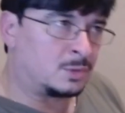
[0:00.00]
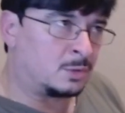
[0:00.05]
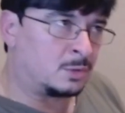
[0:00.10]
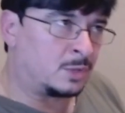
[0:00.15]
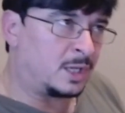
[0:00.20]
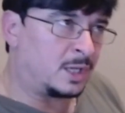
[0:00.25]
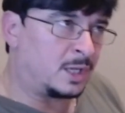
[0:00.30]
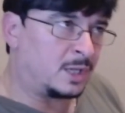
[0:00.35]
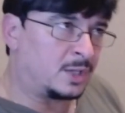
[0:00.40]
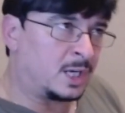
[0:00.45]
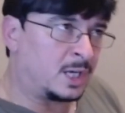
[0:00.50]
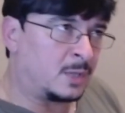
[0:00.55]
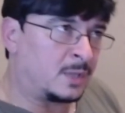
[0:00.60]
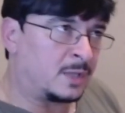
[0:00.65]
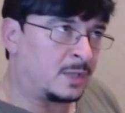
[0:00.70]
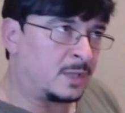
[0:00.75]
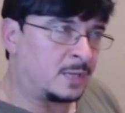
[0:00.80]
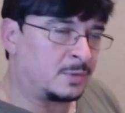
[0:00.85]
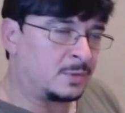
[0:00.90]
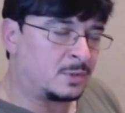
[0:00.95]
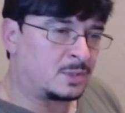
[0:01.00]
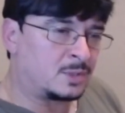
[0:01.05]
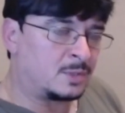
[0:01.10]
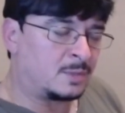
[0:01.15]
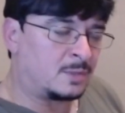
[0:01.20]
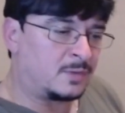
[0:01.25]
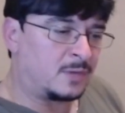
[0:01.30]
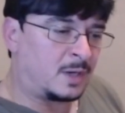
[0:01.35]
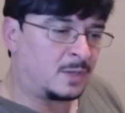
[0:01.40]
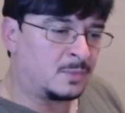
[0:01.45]
still going to go with that, because
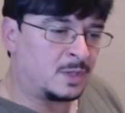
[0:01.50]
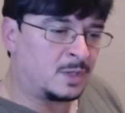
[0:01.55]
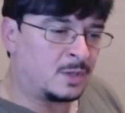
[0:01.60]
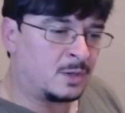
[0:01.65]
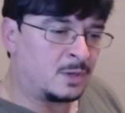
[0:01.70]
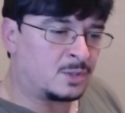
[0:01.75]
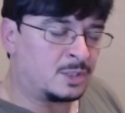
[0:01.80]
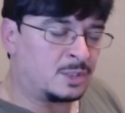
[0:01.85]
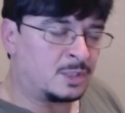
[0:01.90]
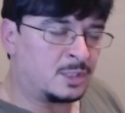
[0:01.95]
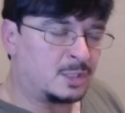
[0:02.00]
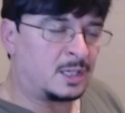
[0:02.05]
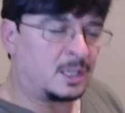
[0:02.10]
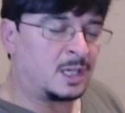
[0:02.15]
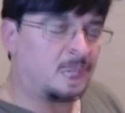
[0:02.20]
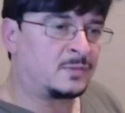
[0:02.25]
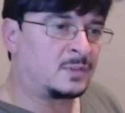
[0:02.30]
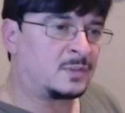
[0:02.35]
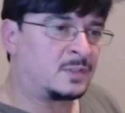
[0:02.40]
I'm noticing that